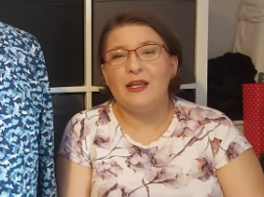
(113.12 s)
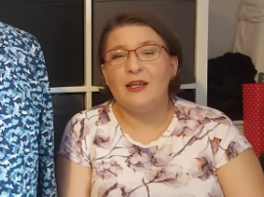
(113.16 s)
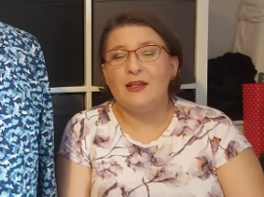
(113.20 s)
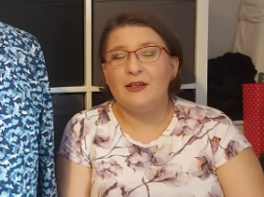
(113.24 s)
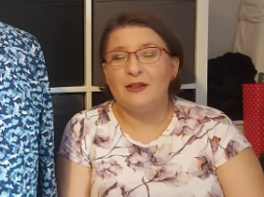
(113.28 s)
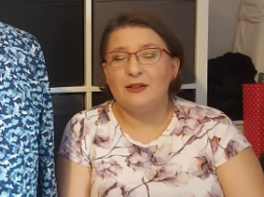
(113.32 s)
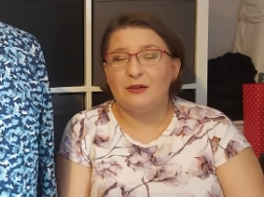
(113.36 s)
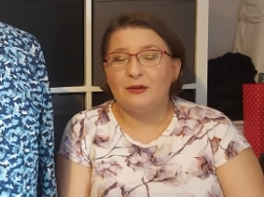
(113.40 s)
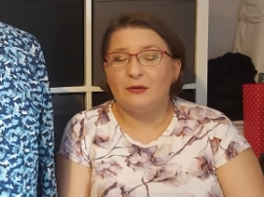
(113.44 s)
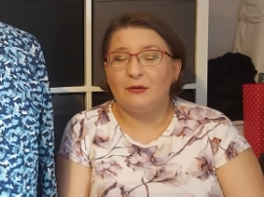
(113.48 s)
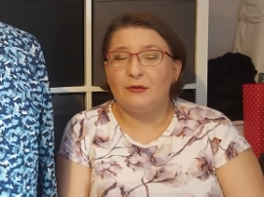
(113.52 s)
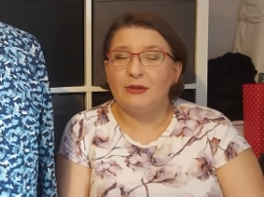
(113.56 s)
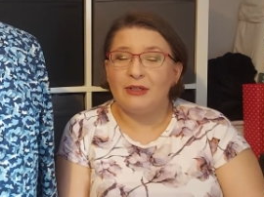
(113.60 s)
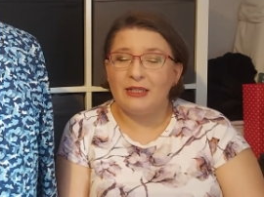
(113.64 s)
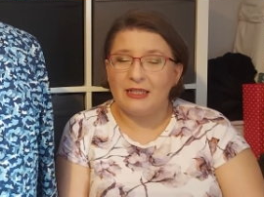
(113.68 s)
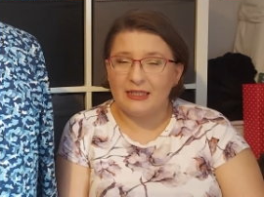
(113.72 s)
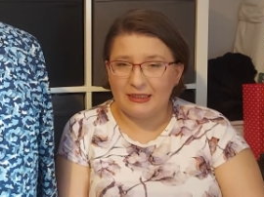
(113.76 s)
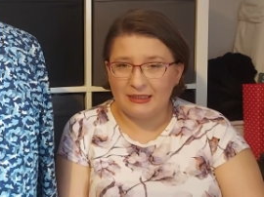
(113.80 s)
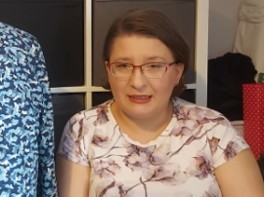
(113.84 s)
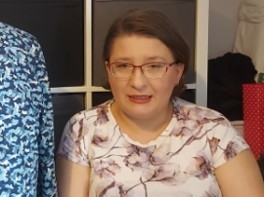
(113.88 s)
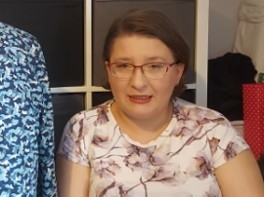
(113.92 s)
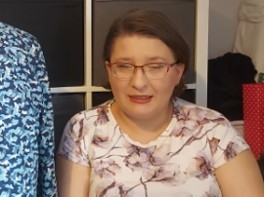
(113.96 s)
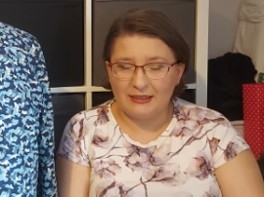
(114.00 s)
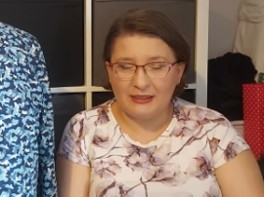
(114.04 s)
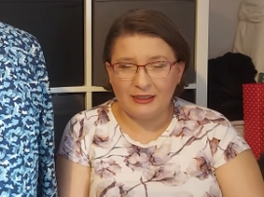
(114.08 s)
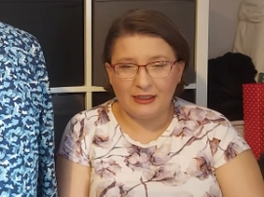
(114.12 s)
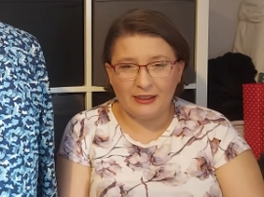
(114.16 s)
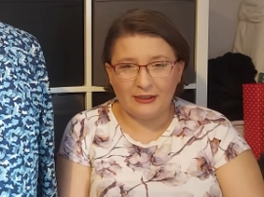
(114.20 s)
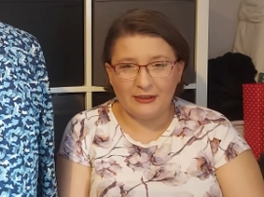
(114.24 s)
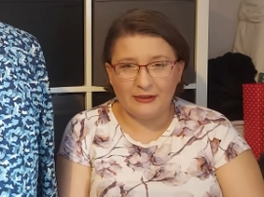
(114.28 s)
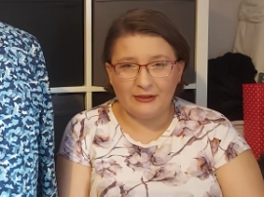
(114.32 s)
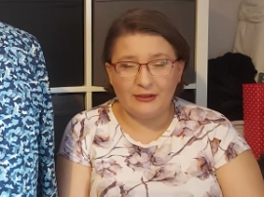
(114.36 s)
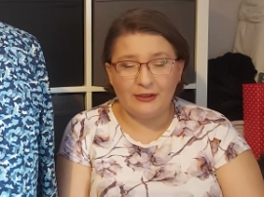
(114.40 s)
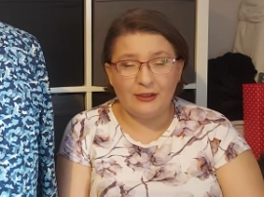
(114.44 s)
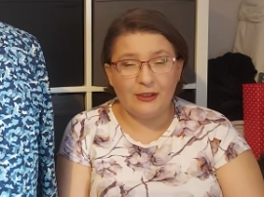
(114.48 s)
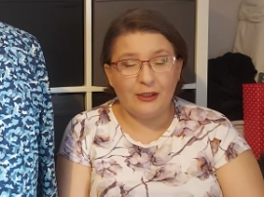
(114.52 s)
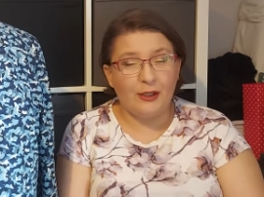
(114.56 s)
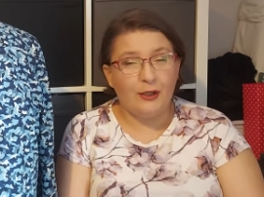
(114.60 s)
So let's
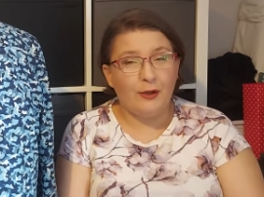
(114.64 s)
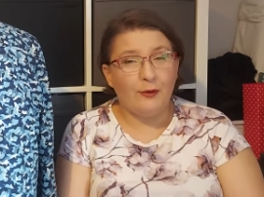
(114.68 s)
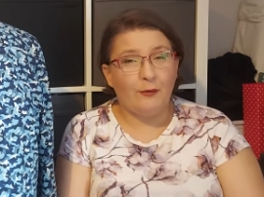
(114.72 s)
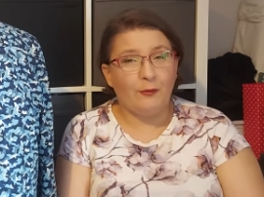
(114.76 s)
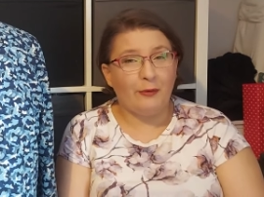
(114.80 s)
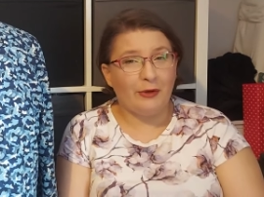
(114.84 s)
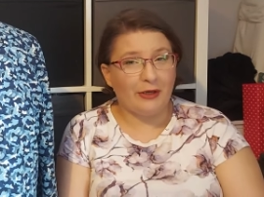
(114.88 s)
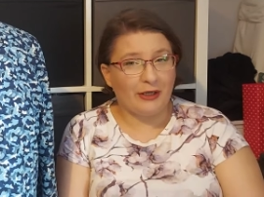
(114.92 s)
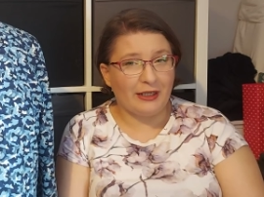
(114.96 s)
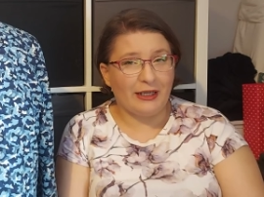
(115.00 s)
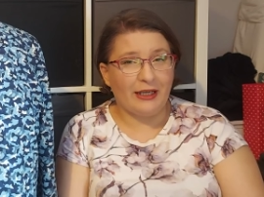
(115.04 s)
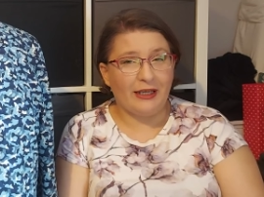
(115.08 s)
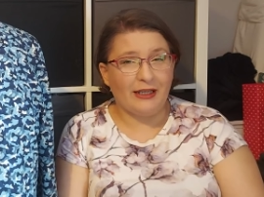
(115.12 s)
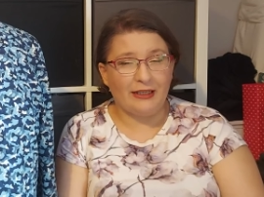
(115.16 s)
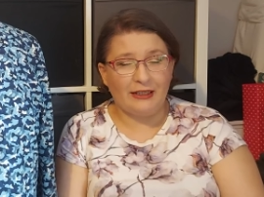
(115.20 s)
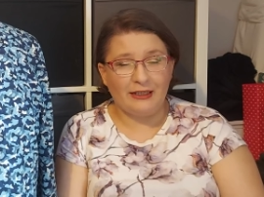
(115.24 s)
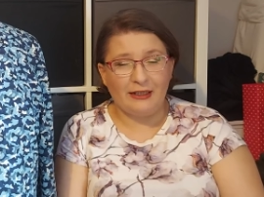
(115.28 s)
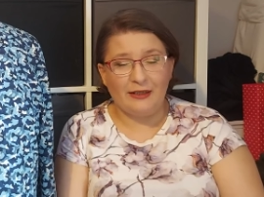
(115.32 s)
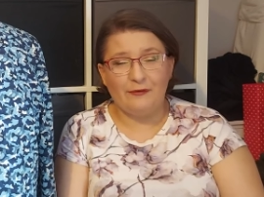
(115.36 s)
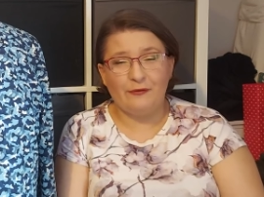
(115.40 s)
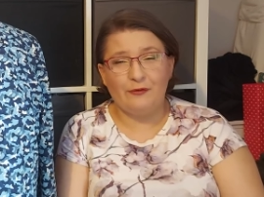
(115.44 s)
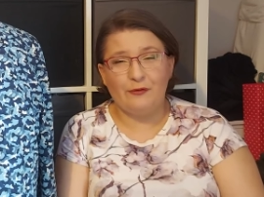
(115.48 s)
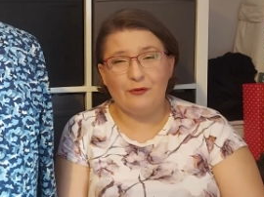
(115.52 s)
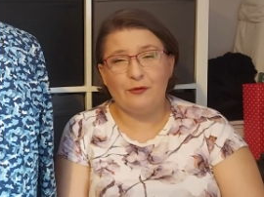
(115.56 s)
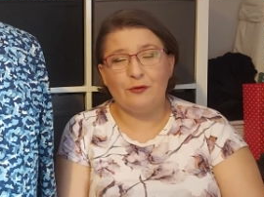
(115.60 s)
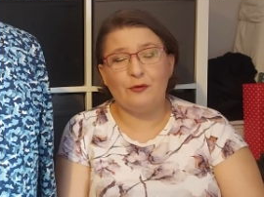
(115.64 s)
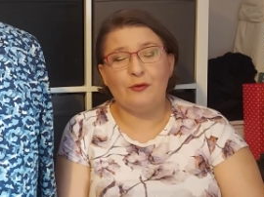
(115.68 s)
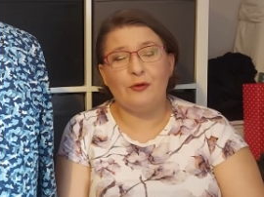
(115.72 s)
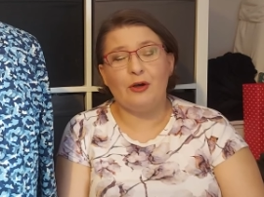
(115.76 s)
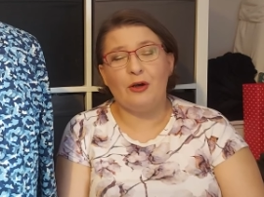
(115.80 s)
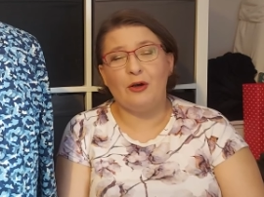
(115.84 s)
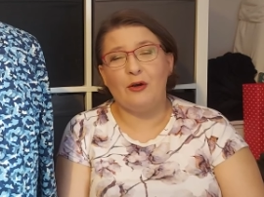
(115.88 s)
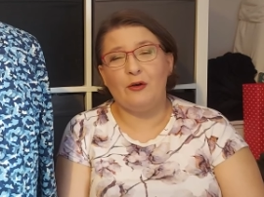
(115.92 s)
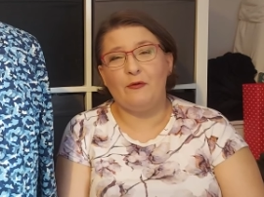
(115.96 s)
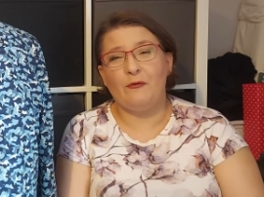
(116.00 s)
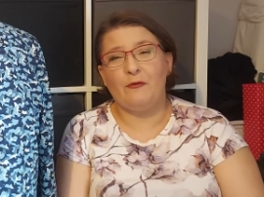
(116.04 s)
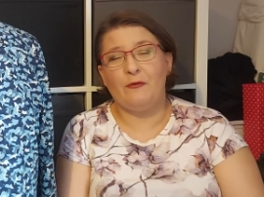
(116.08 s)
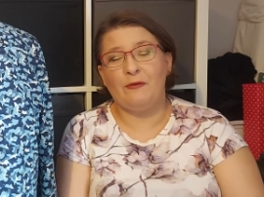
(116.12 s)
start where I left you
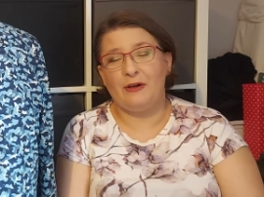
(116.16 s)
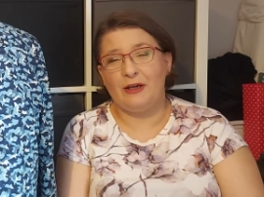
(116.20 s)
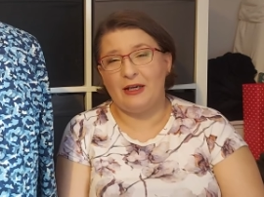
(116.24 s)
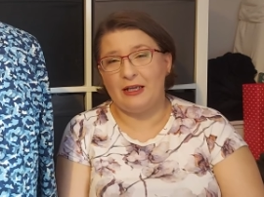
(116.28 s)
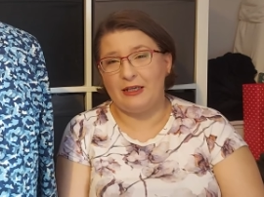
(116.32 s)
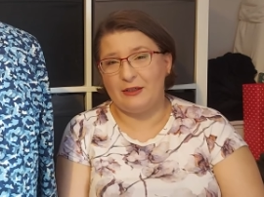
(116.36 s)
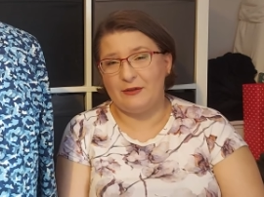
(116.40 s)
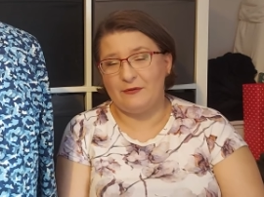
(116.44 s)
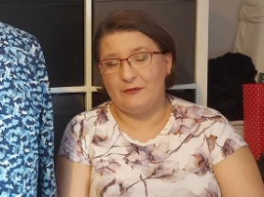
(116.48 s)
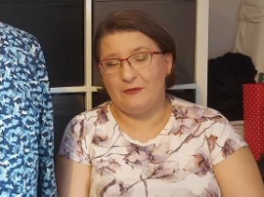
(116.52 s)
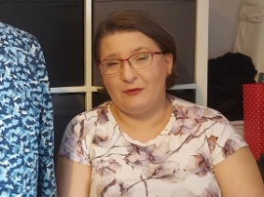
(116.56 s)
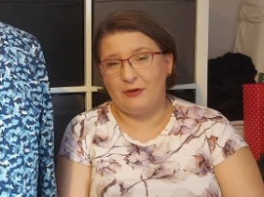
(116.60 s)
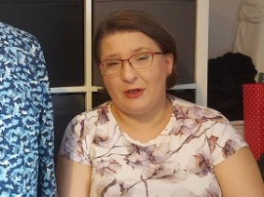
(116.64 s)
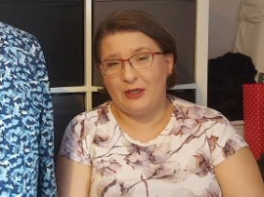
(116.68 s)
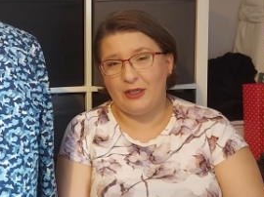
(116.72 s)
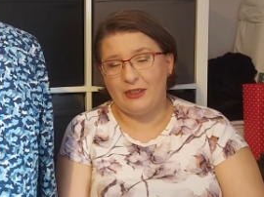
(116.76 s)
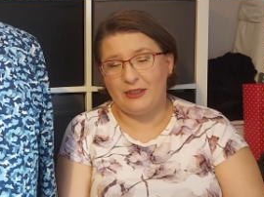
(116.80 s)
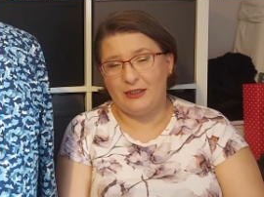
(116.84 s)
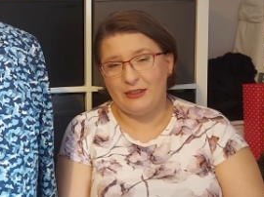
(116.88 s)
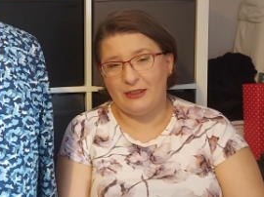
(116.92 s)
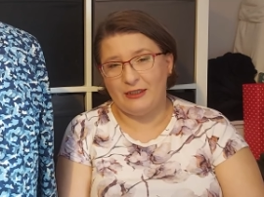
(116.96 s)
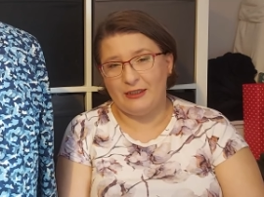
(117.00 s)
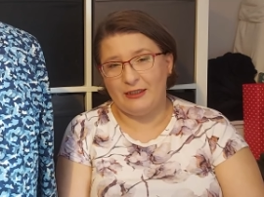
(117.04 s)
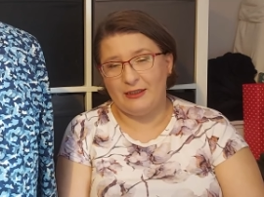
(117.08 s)
off last Friday.